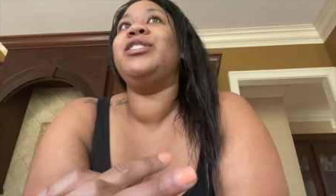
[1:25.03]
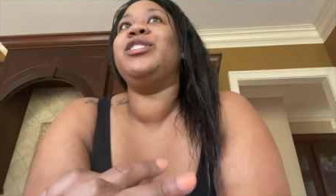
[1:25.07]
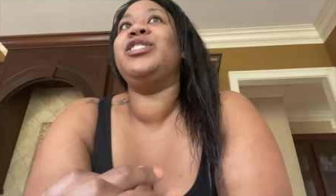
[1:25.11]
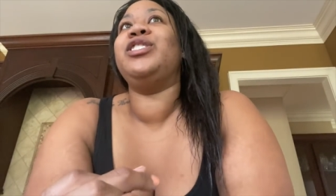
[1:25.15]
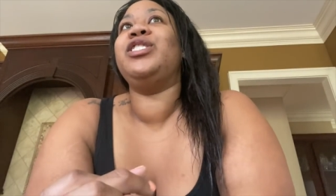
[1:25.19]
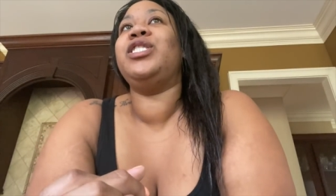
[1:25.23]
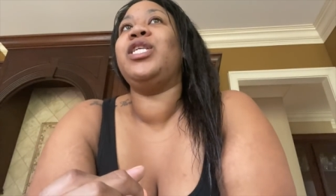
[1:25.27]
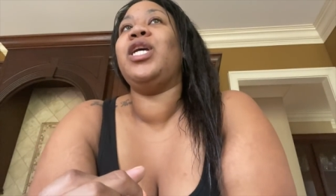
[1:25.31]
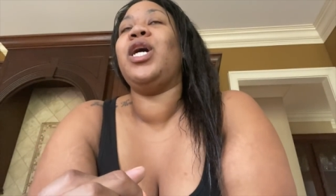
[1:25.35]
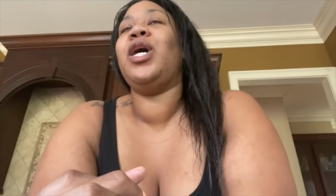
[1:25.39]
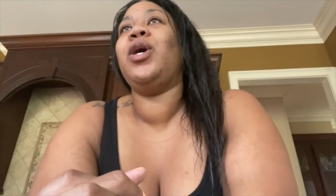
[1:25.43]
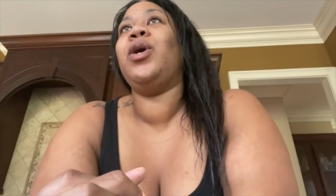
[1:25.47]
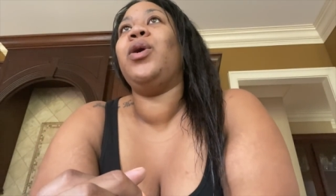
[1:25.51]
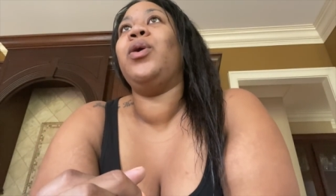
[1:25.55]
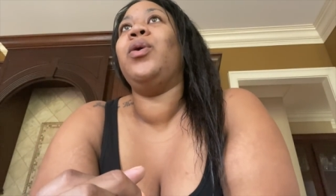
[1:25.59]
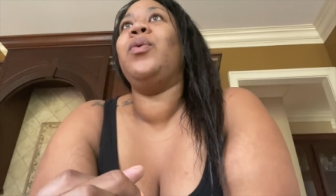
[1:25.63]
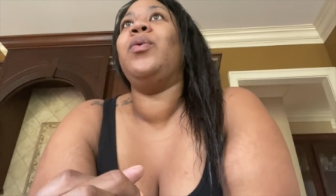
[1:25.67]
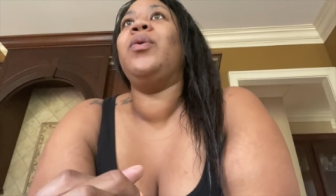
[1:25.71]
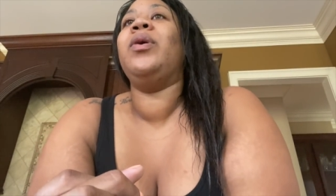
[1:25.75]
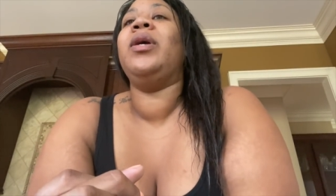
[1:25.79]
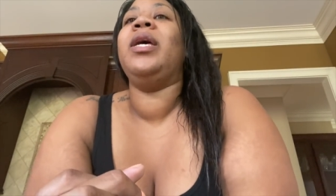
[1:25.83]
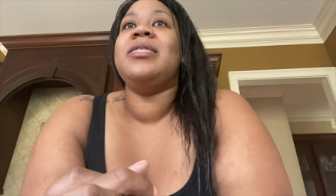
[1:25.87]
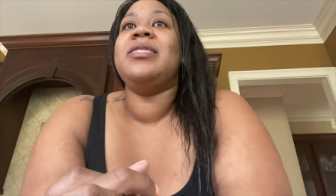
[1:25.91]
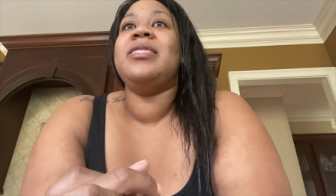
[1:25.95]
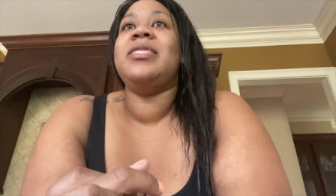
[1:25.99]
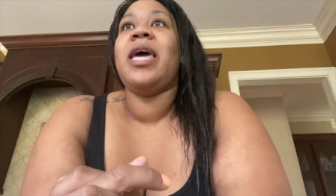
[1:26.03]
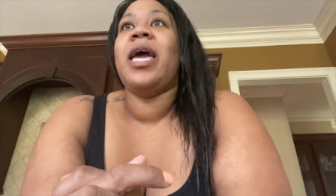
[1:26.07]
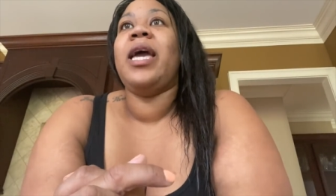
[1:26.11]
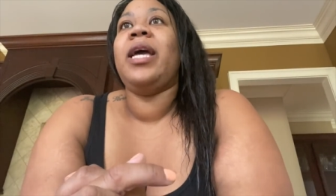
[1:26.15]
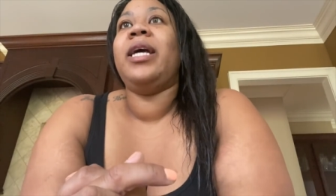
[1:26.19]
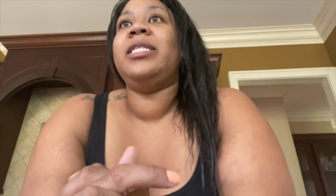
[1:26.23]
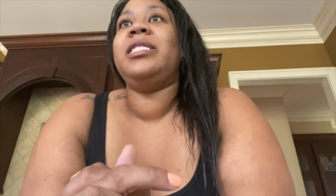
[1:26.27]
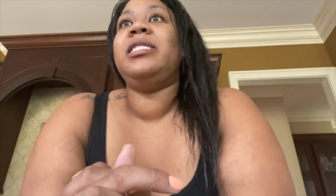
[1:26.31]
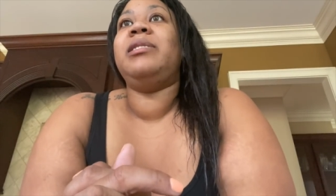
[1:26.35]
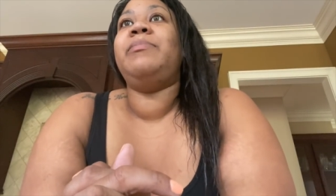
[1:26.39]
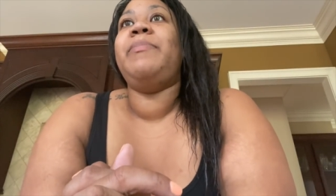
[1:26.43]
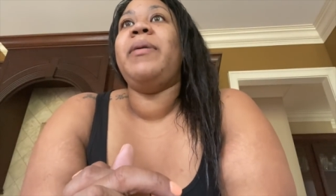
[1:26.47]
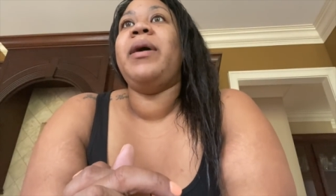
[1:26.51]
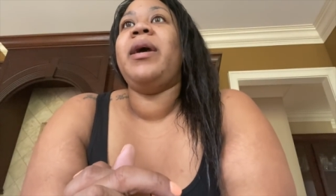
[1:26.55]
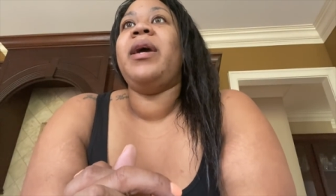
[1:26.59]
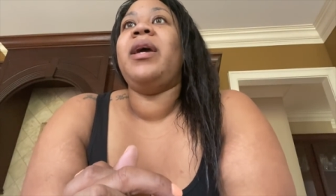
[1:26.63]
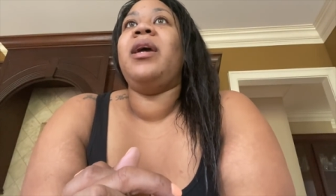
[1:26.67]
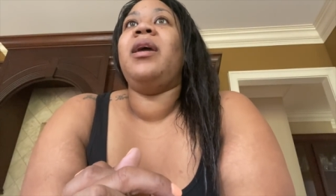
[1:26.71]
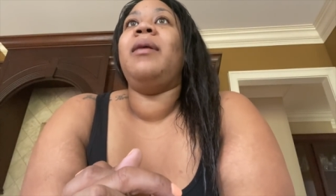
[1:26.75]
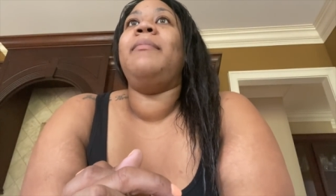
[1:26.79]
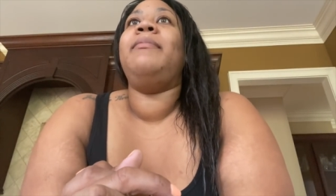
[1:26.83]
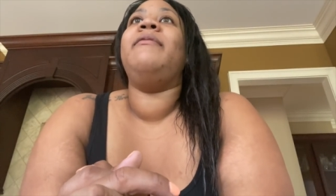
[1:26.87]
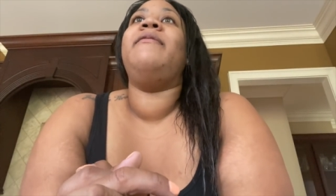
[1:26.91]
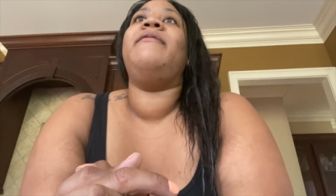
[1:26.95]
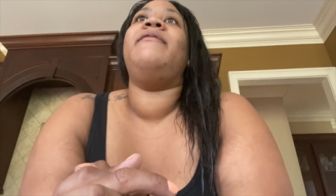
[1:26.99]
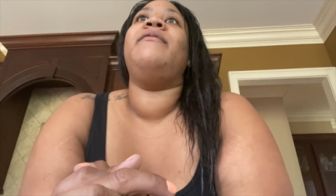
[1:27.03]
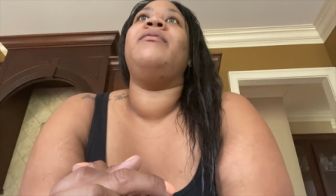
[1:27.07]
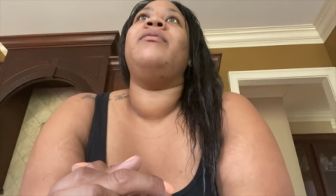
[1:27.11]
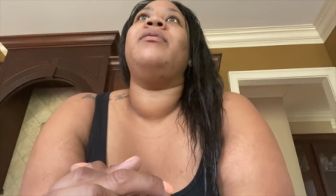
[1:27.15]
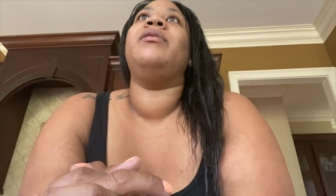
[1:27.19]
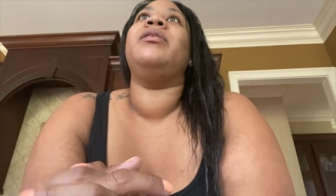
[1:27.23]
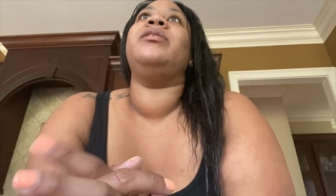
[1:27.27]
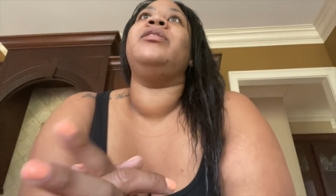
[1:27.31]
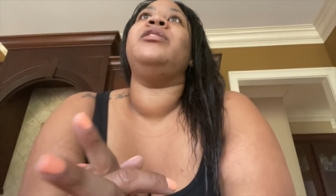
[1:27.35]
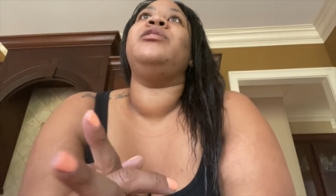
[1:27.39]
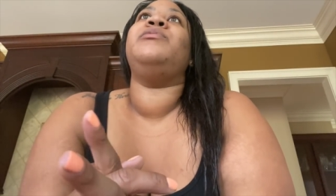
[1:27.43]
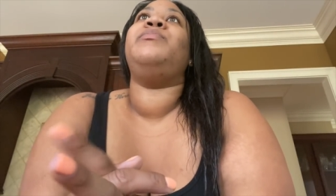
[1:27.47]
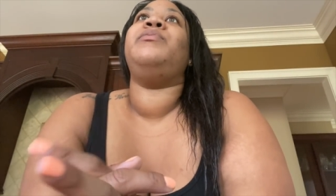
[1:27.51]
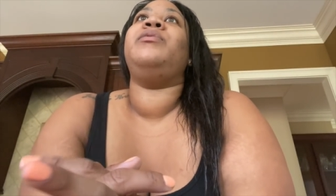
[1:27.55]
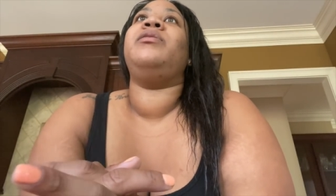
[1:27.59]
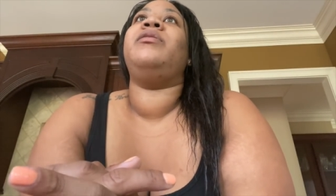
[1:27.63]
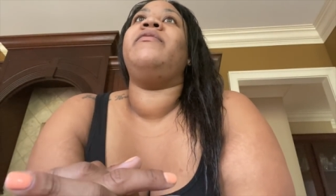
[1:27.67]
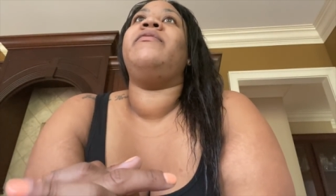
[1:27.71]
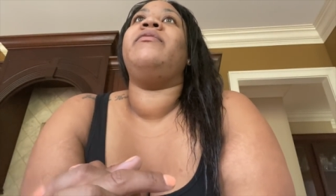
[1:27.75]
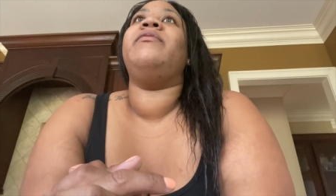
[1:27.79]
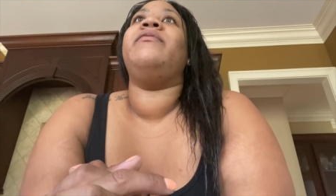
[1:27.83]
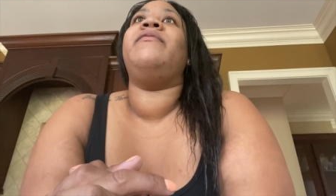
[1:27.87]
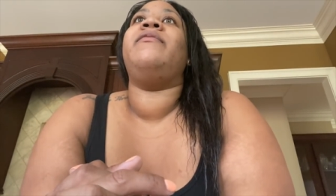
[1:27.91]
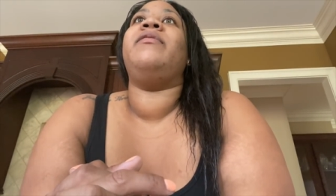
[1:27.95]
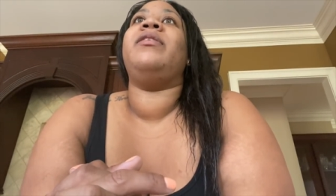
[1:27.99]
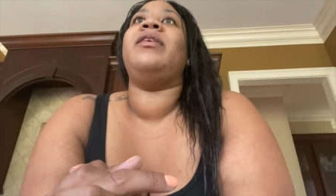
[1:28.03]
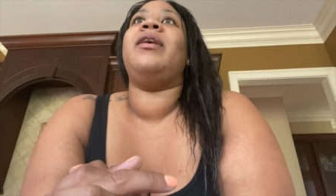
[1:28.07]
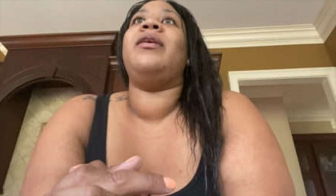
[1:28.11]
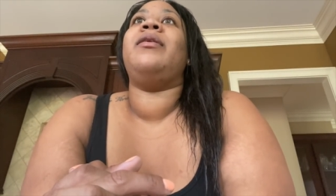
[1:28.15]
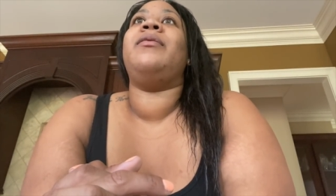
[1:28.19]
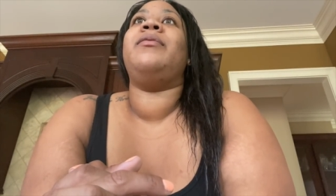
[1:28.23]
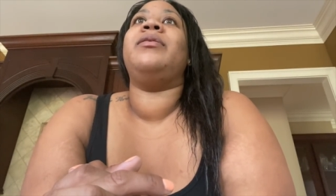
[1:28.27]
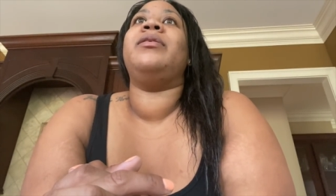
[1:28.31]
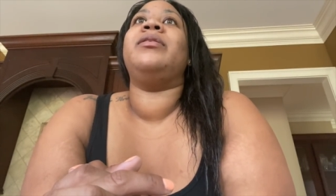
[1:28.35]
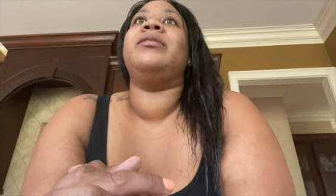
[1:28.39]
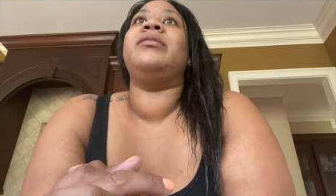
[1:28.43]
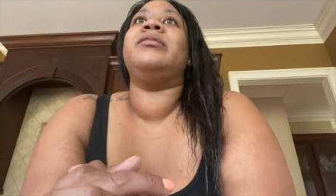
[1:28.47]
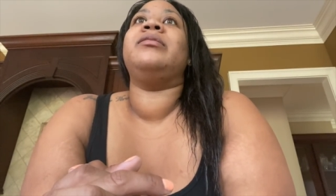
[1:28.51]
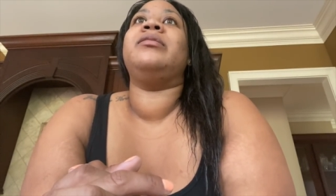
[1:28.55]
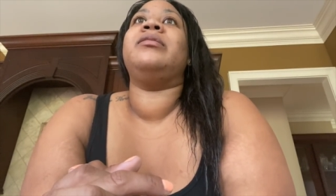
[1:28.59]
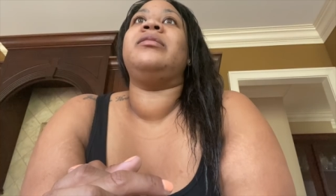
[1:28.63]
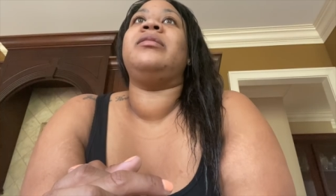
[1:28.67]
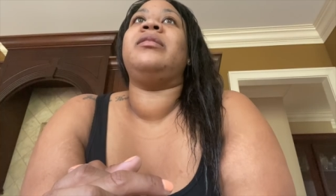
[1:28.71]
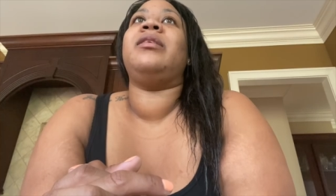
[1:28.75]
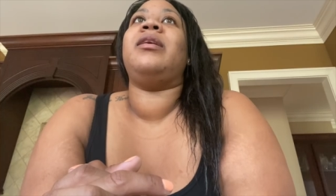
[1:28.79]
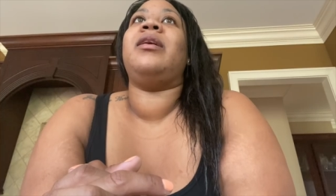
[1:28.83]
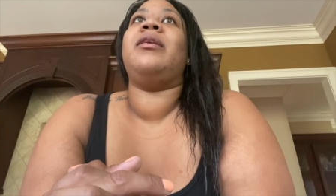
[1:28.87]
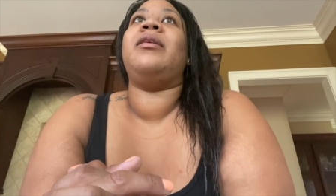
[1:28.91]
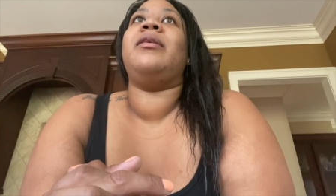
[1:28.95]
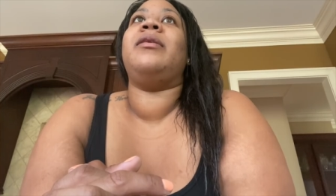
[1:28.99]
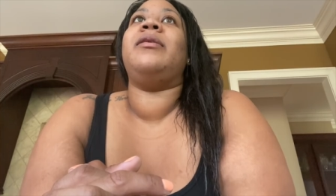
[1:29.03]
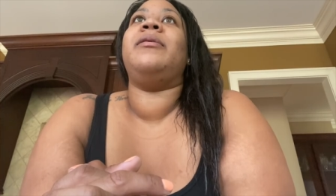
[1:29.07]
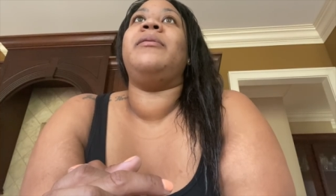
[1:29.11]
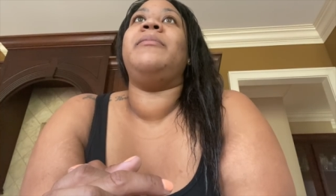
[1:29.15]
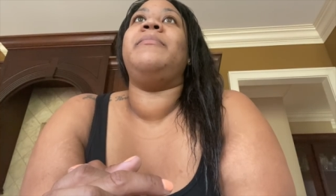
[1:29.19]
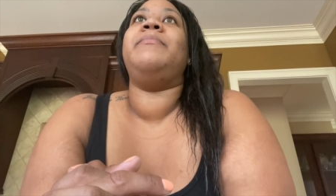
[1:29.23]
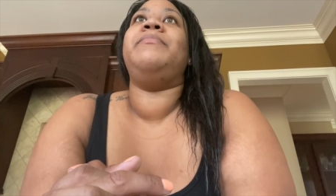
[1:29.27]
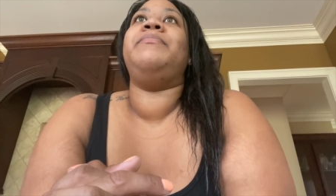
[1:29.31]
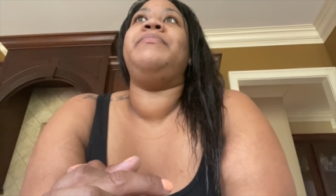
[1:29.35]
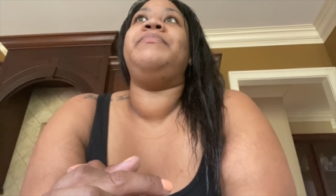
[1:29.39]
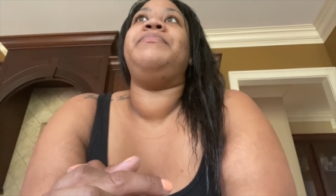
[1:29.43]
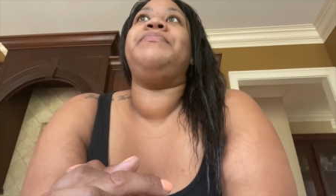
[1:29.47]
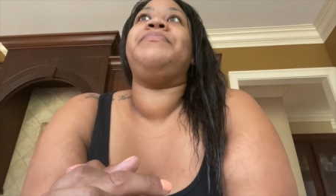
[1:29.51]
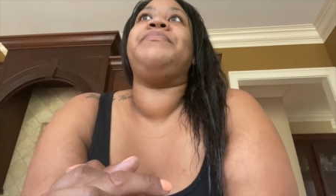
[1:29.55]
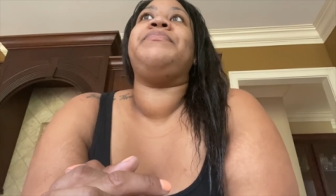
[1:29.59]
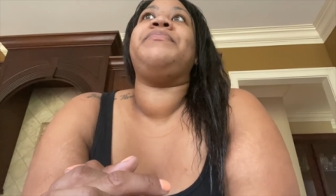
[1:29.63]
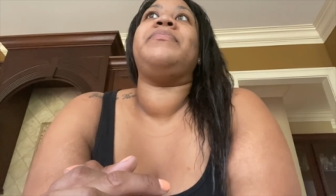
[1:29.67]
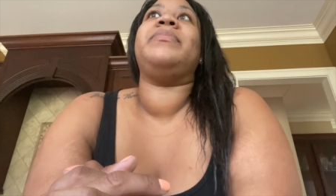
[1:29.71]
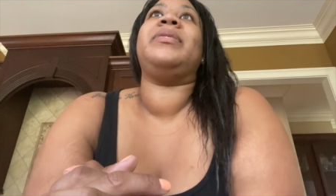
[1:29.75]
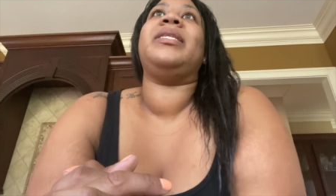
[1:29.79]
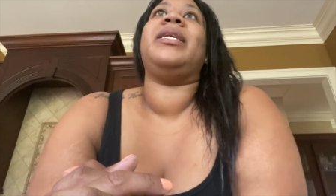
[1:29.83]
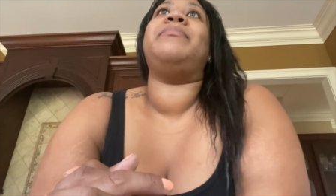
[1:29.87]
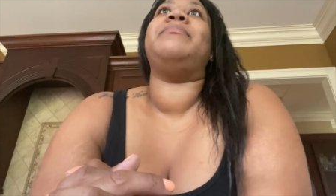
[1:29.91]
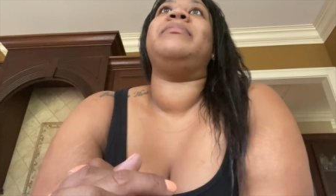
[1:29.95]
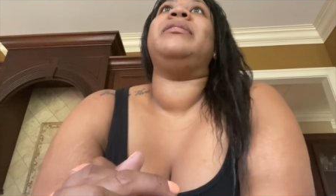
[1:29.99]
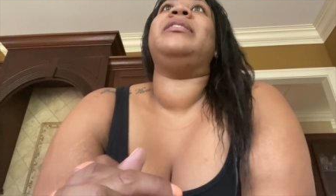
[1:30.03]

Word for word: So thanks, babe, for these beautiful flowers. Um, I'm